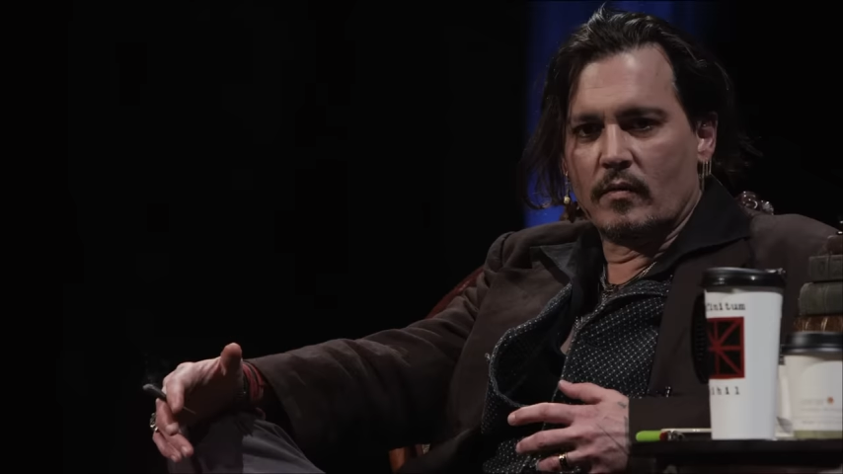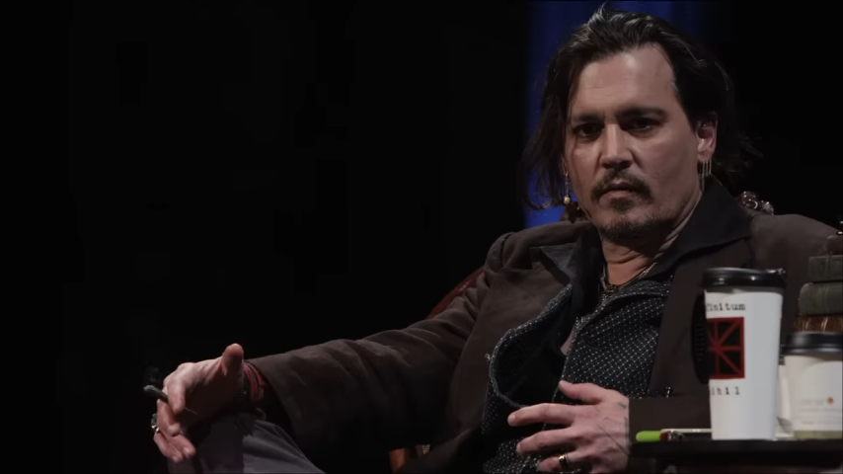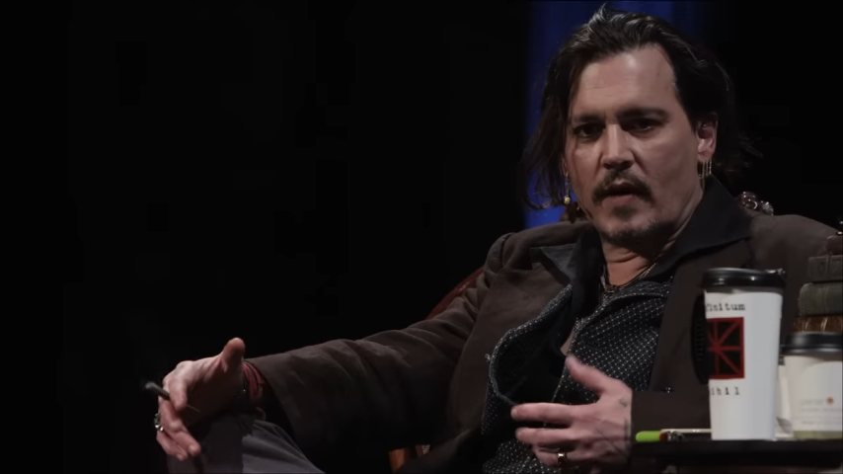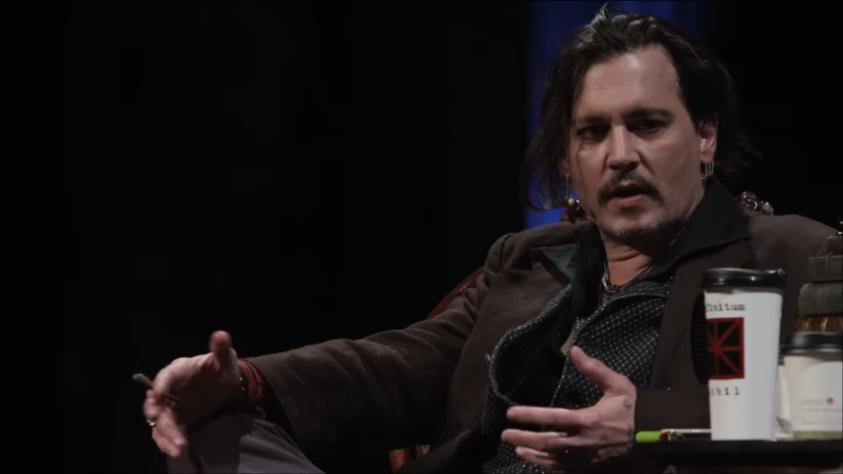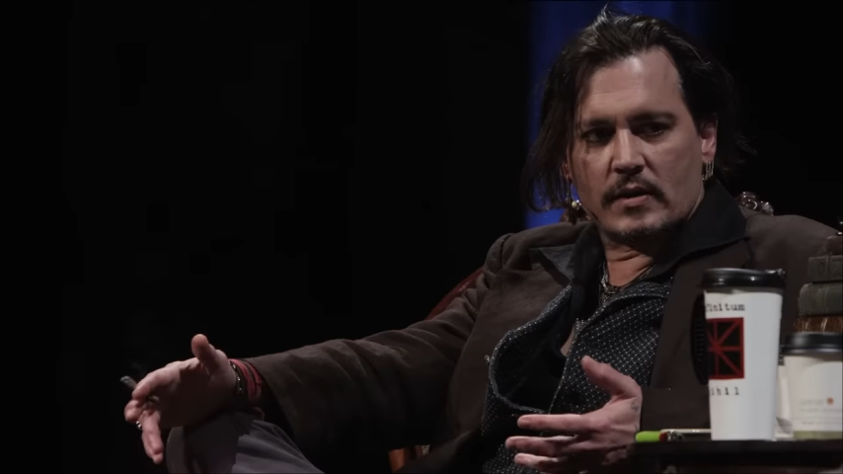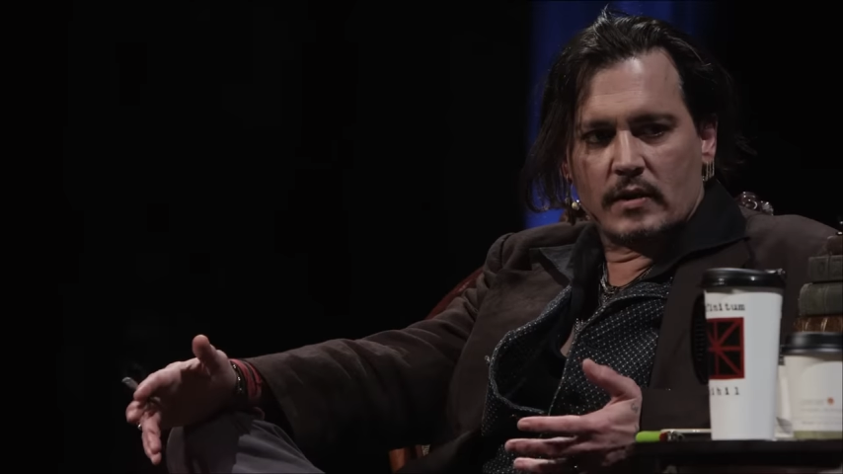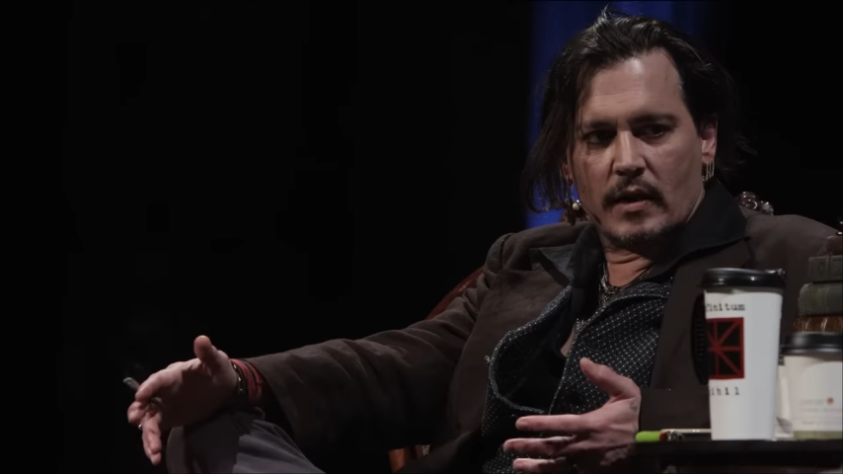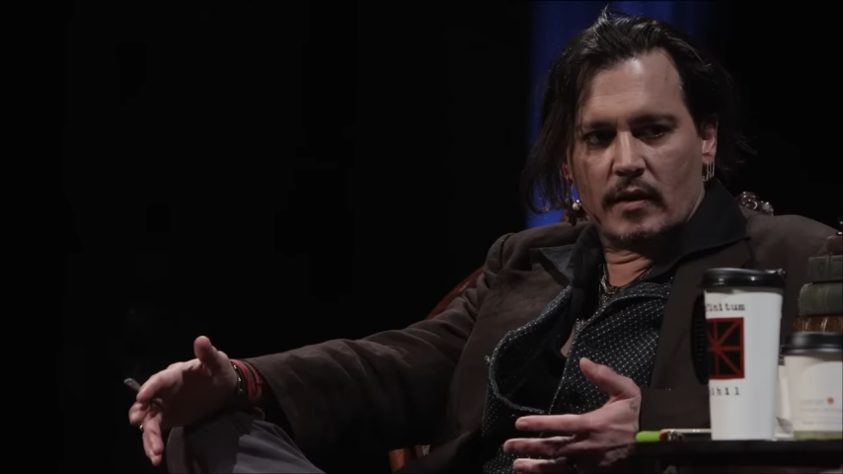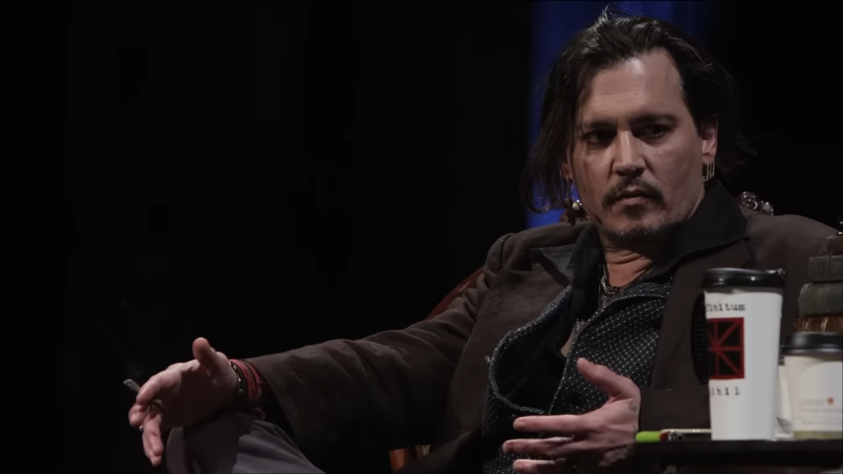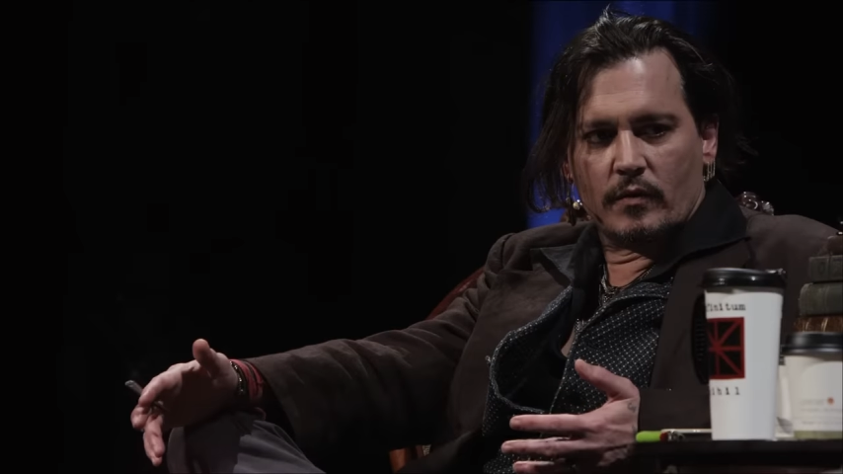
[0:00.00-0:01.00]

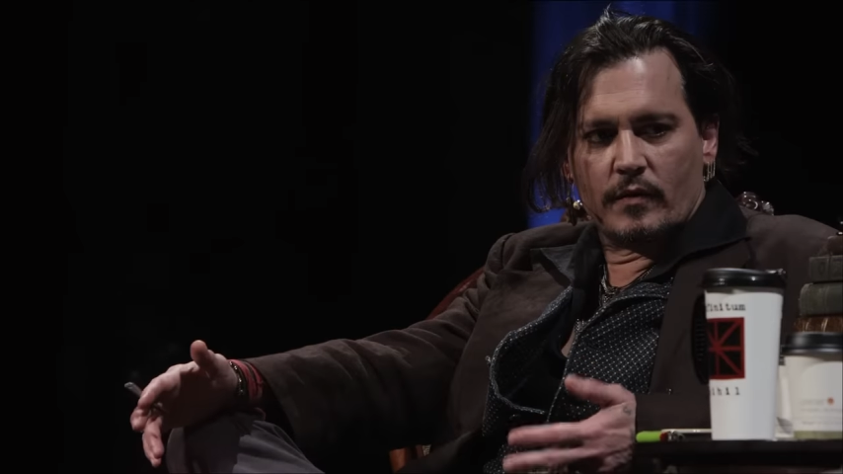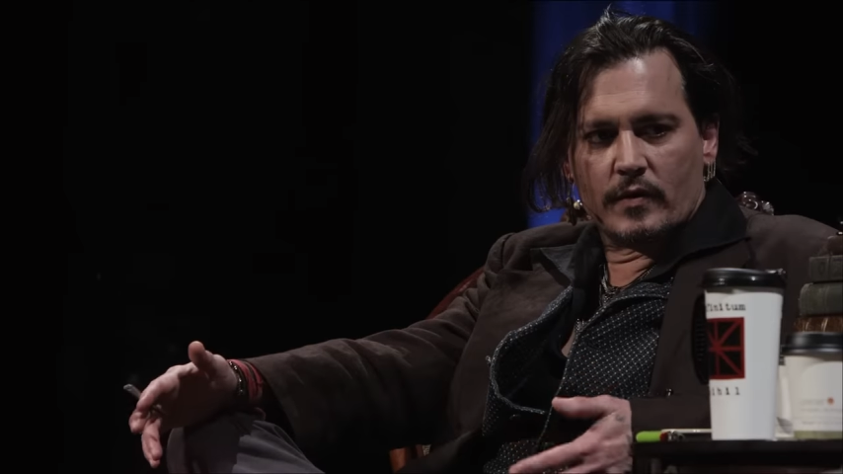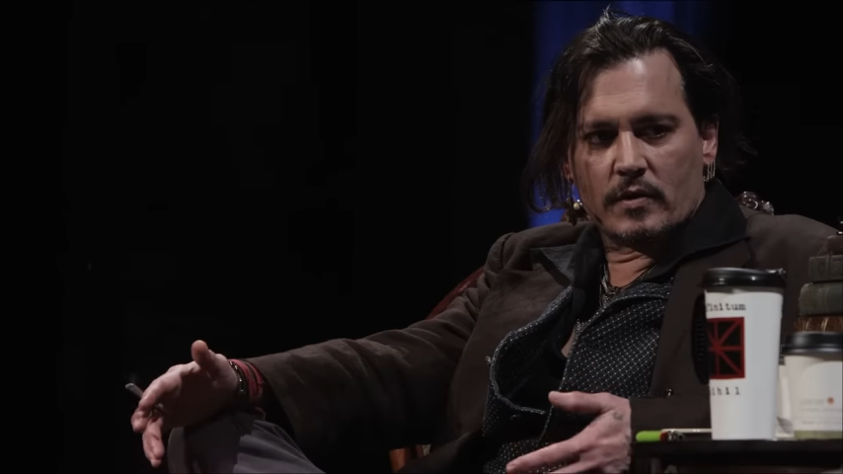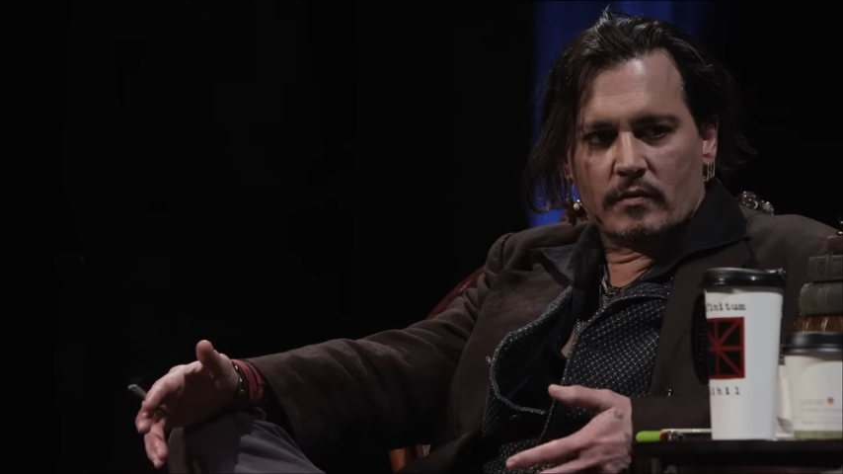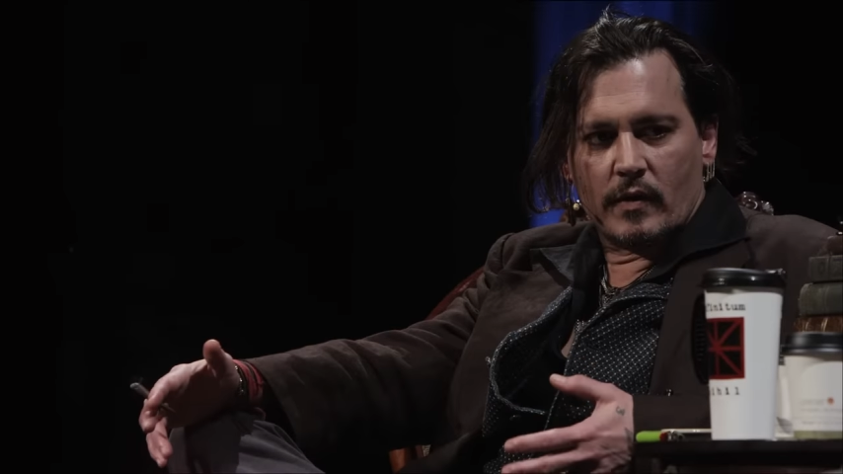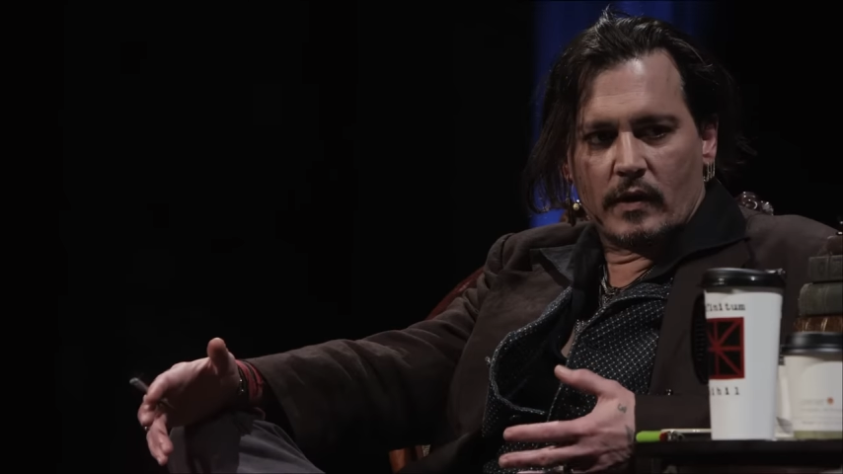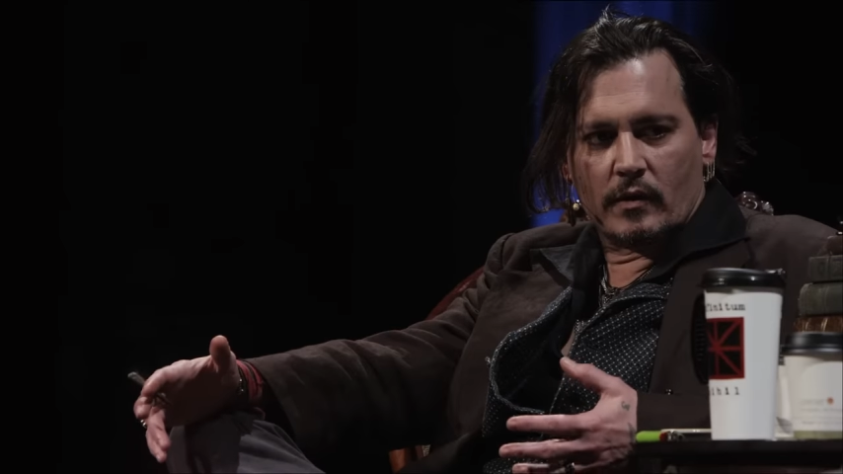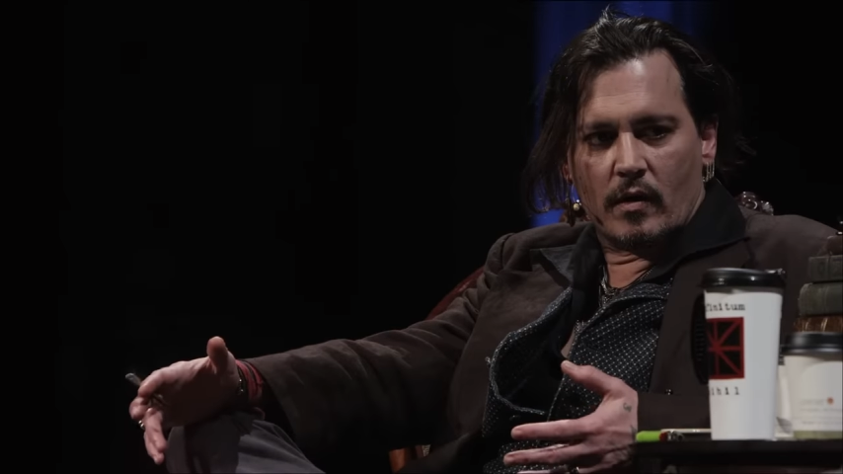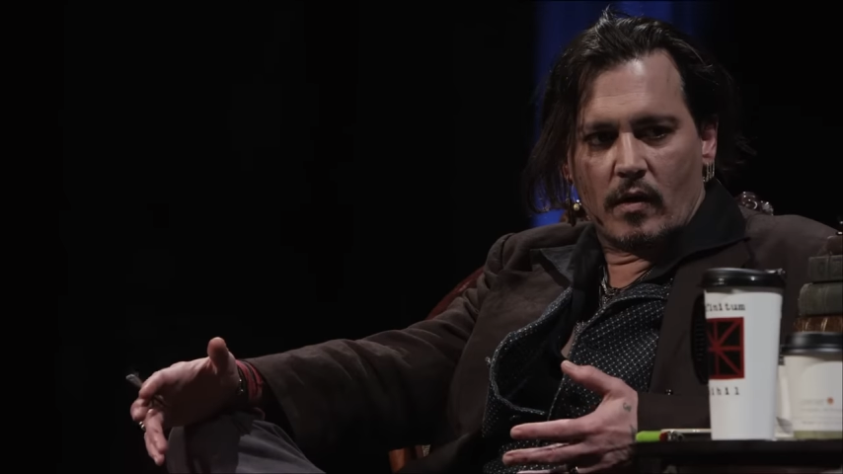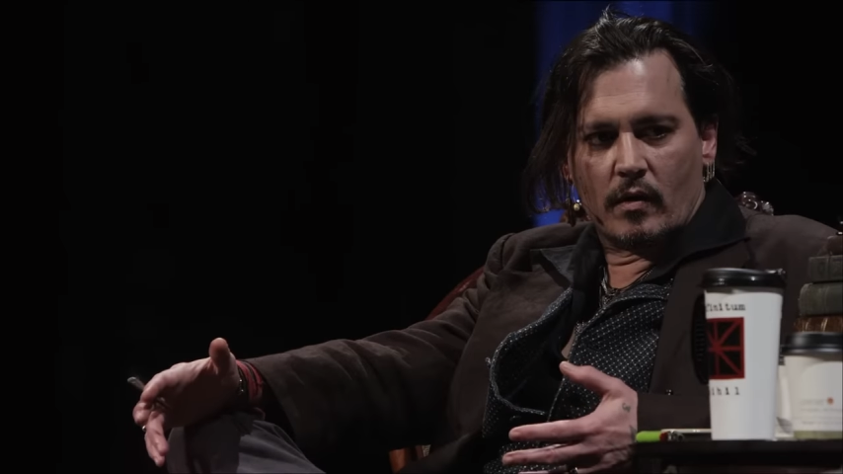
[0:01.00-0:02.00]
fascinated with Vincent van
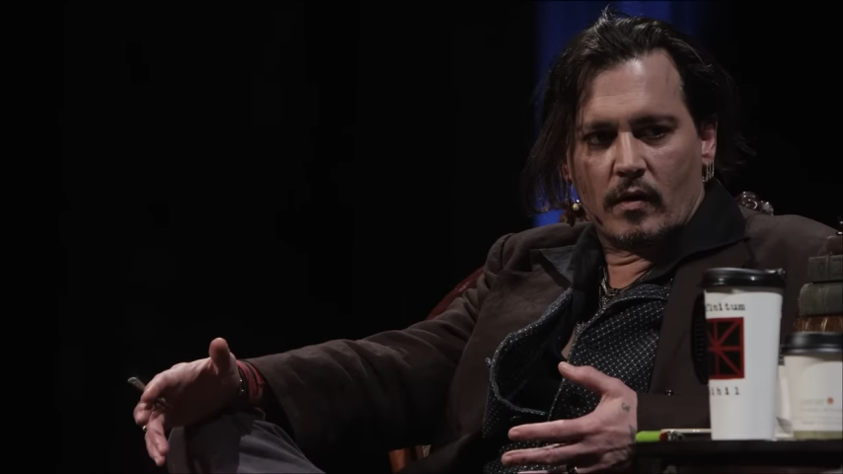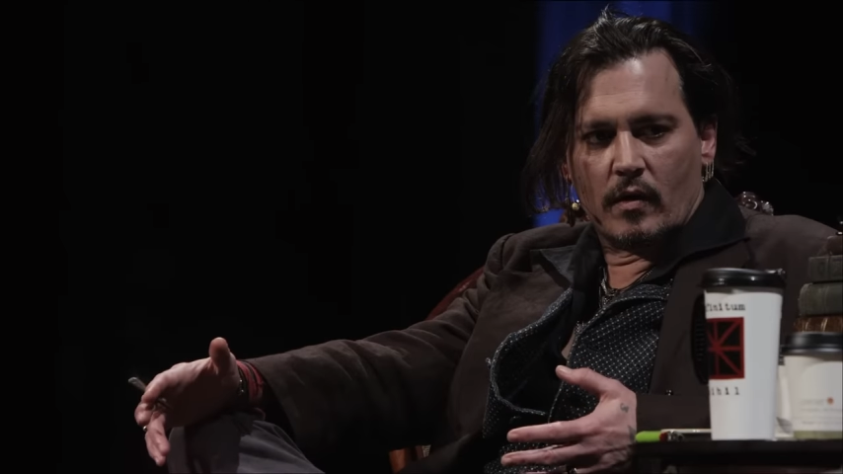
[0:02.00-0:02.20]
Gogh.